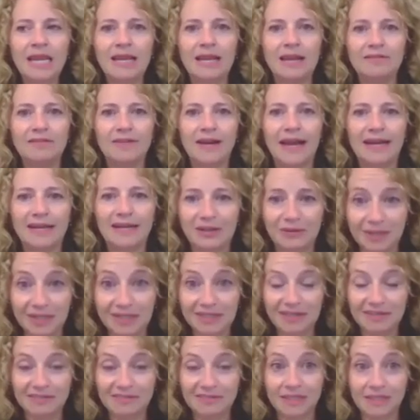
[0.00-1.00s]
If I had it
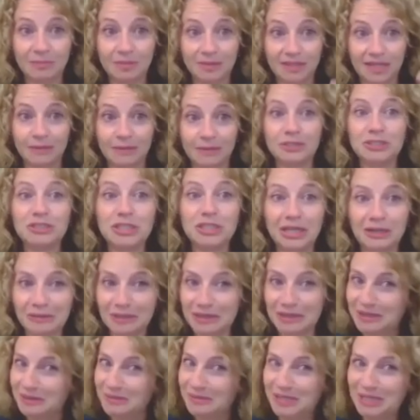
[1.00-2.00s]
quickly available, I would share
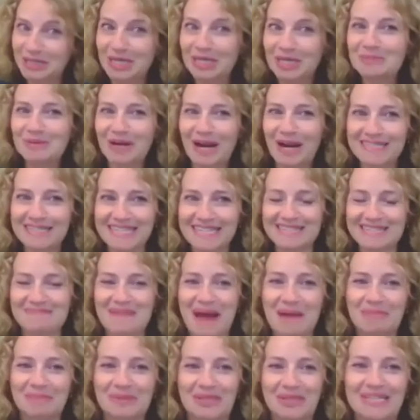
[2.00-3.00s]
with you what a good process
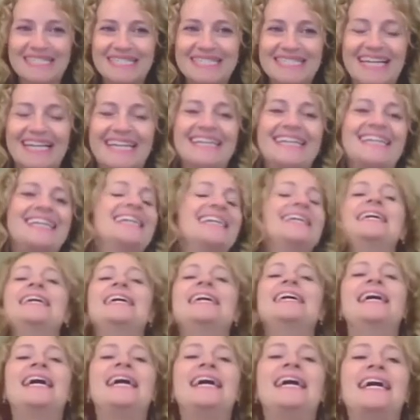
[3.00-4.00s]
map looks
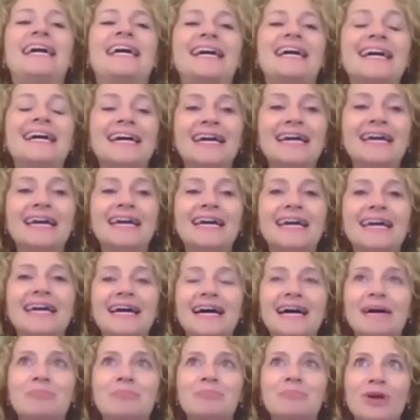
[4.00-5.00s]
like.
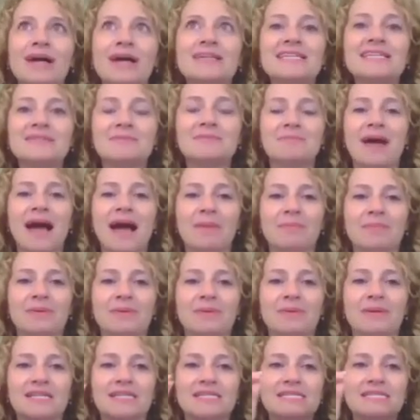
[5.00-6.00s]
A process map
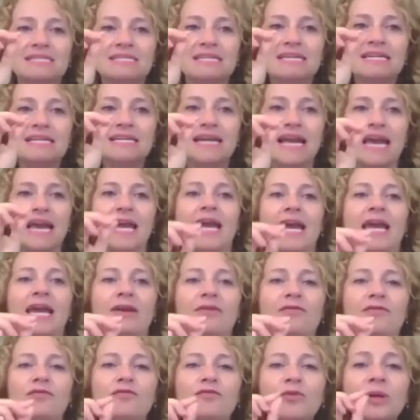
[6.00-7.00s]
is
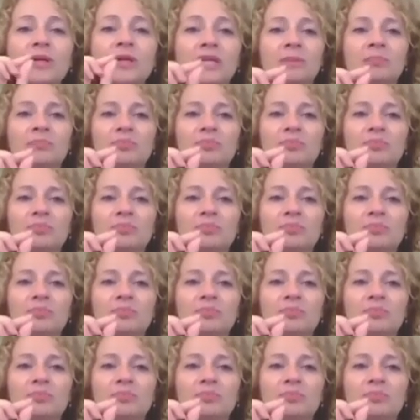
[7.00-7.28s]
a really